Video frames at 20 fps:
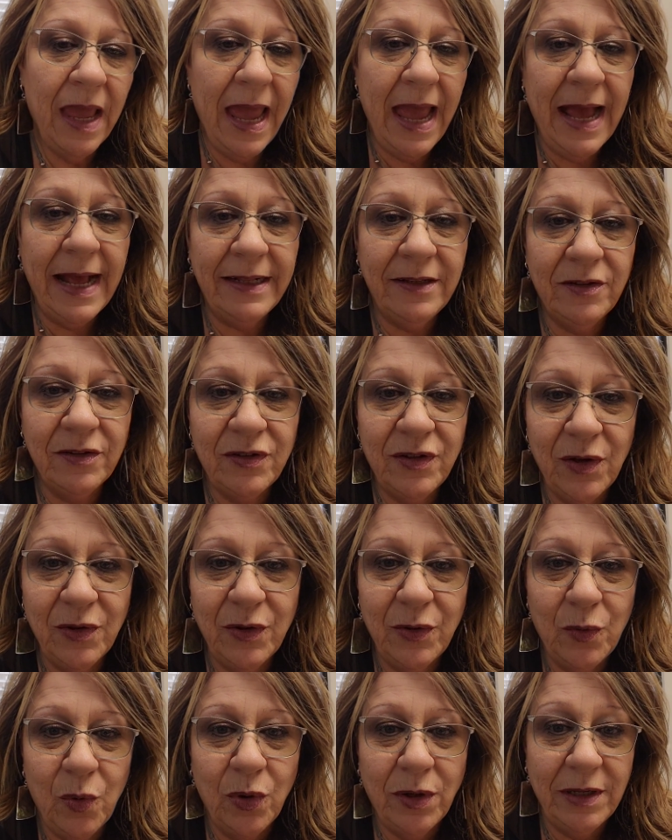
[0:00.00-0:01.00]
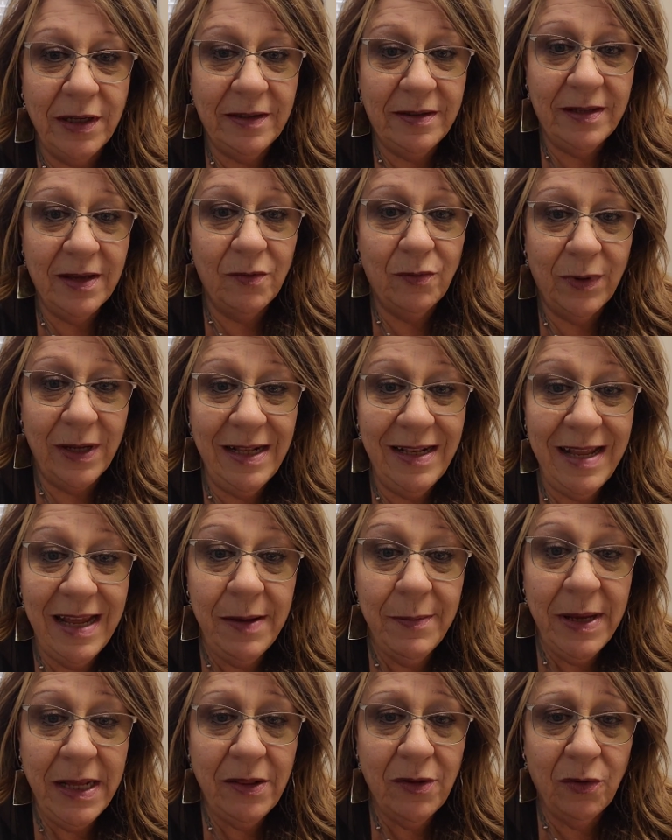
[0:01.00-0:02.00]
And so the Lord is
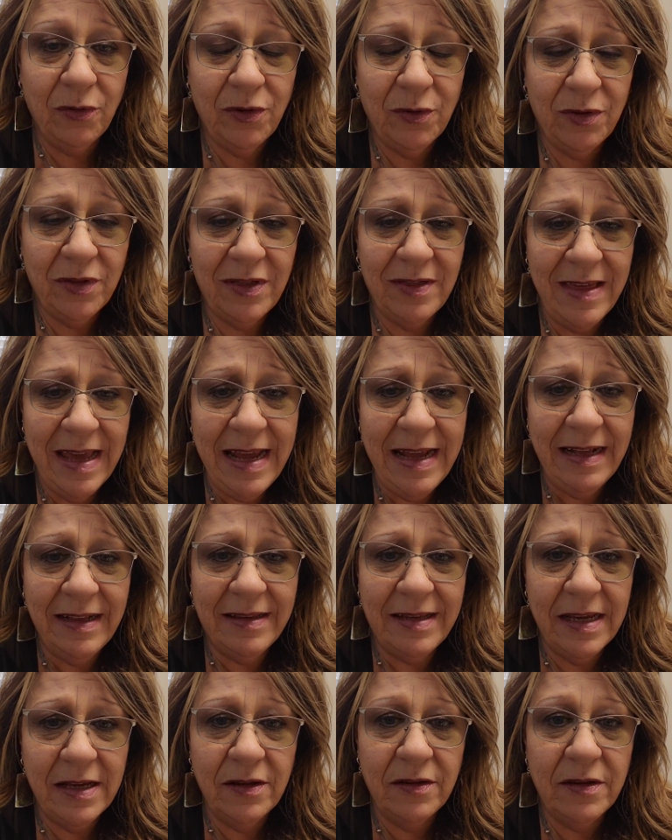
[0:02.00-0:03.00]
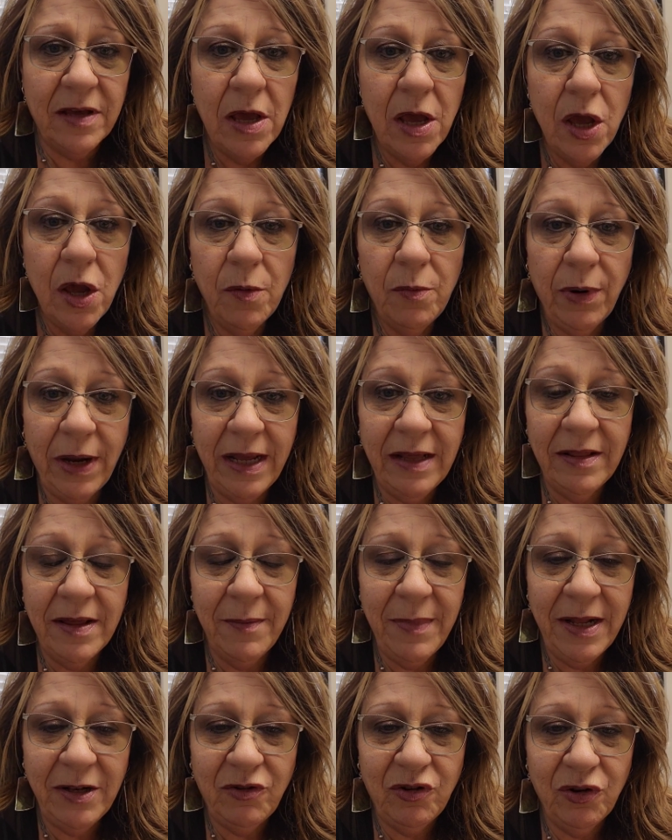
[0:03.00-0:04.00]
redeeming those things. He is bringing
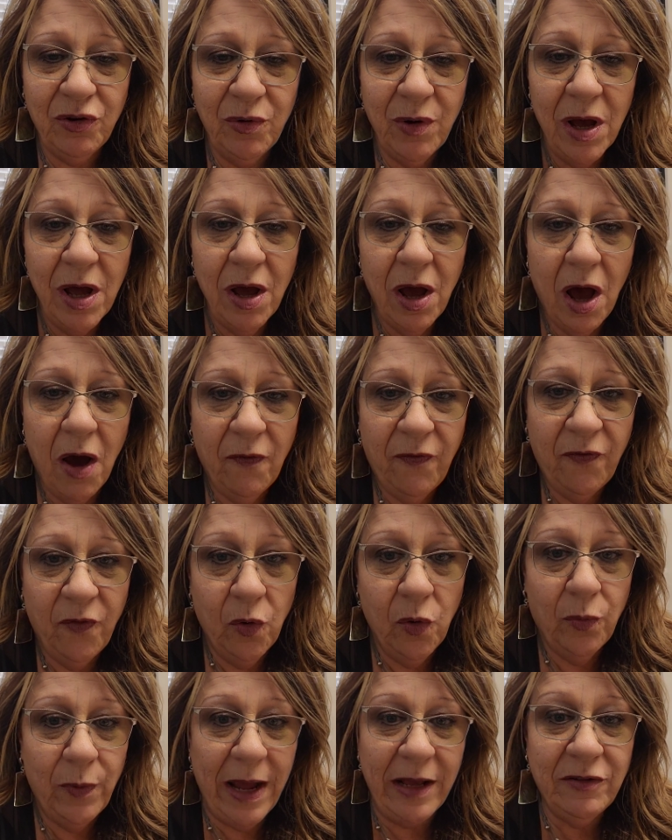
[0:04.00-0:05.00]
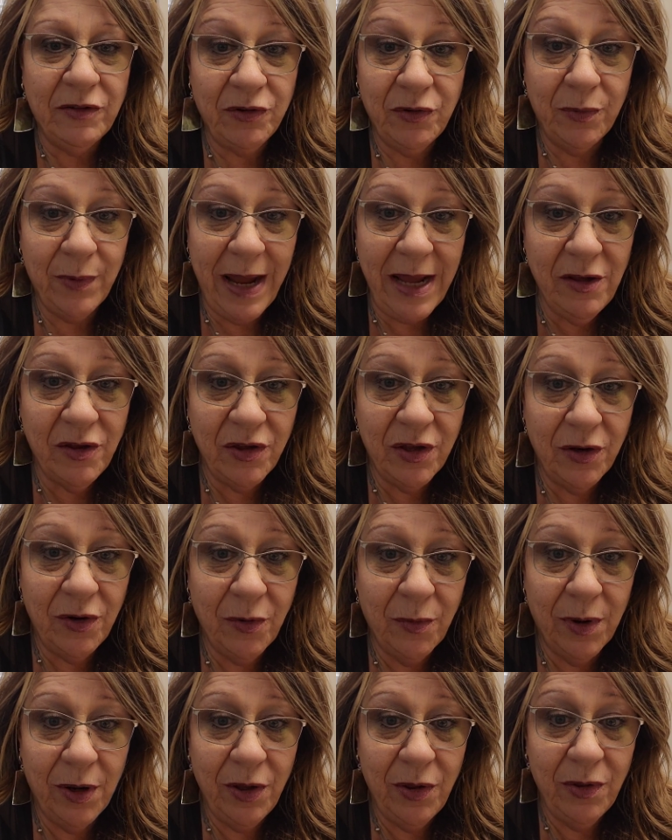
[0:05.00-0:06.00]
them into a full restoration
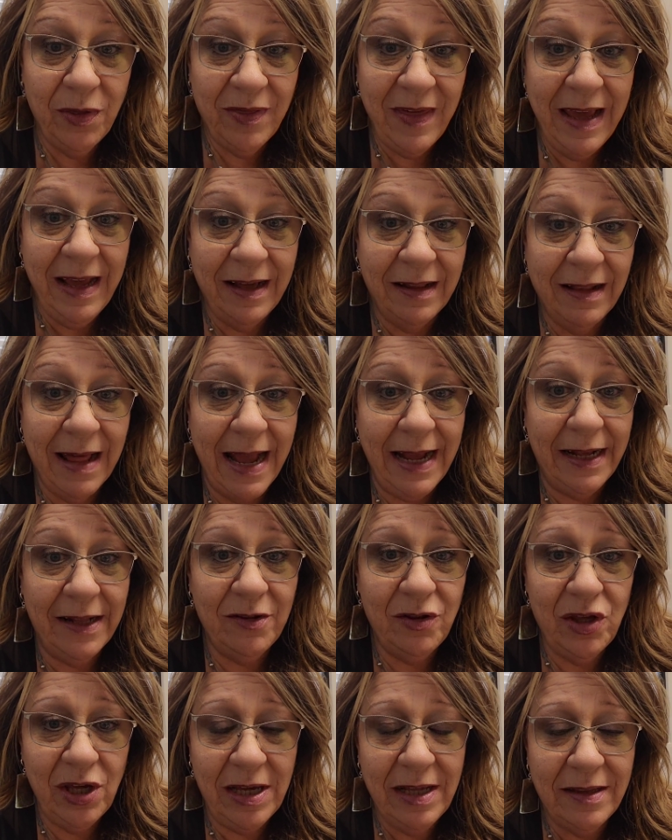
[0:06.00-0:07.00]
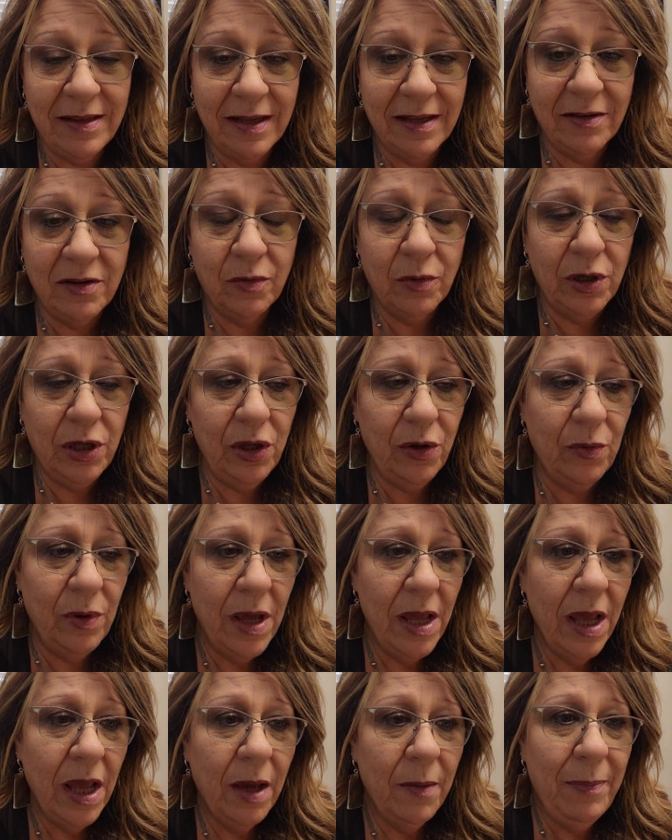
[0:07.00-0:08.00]
to where you think like Jesus, where
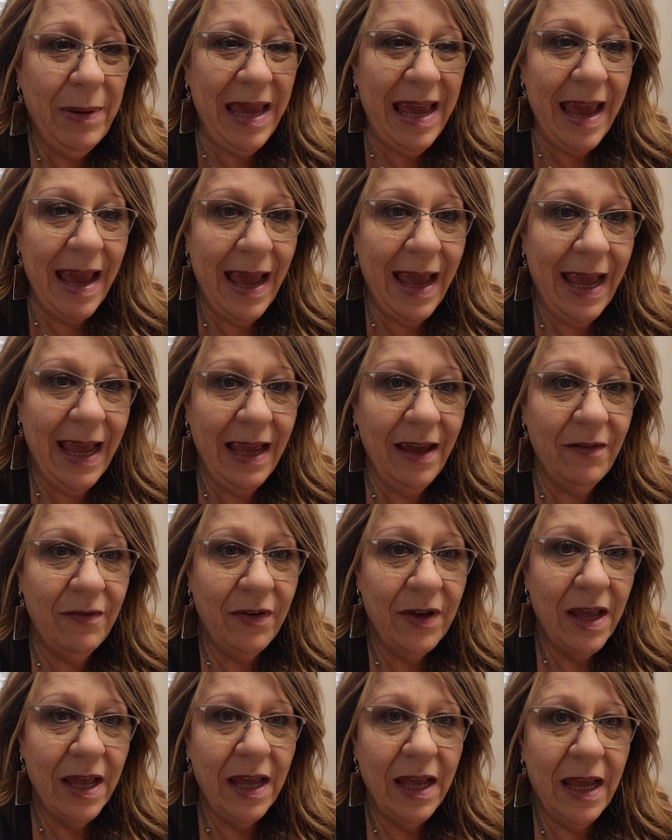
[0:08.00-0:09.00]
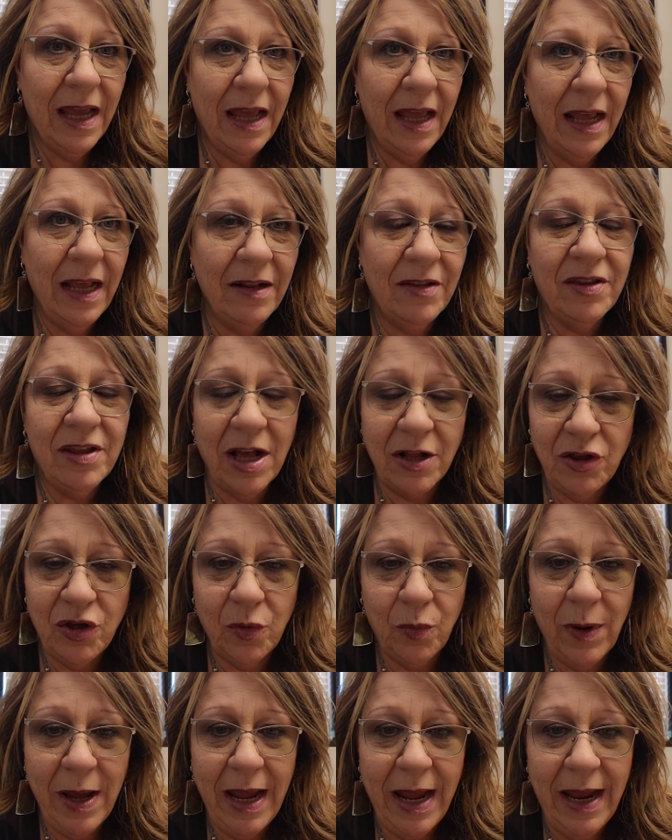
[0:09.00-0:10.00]
you behave in
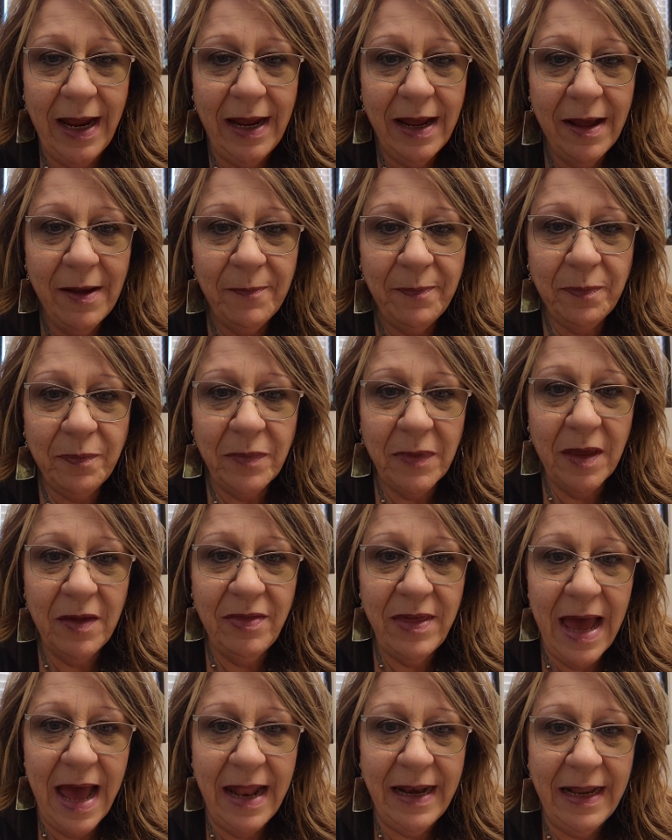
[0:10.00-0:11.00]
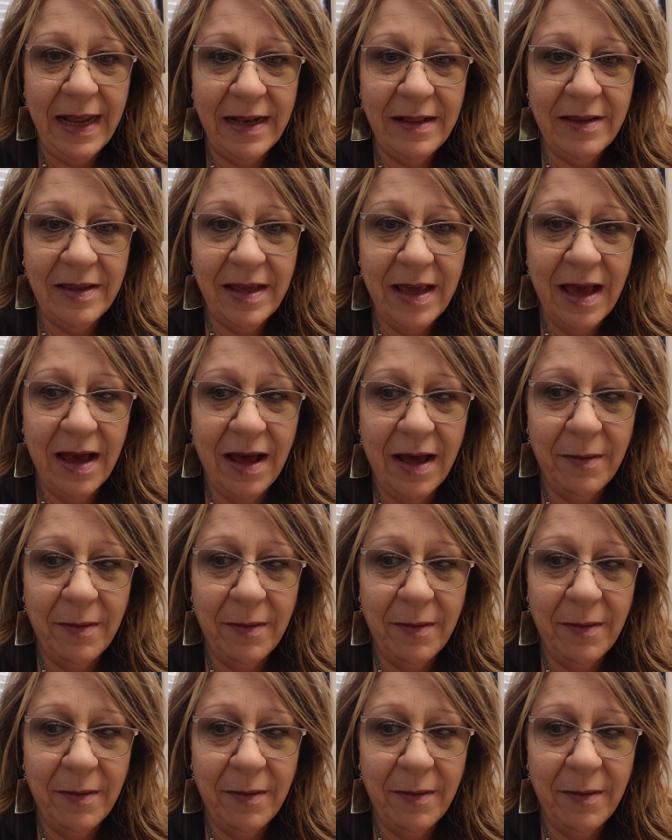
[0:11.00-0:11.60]
such a way that it's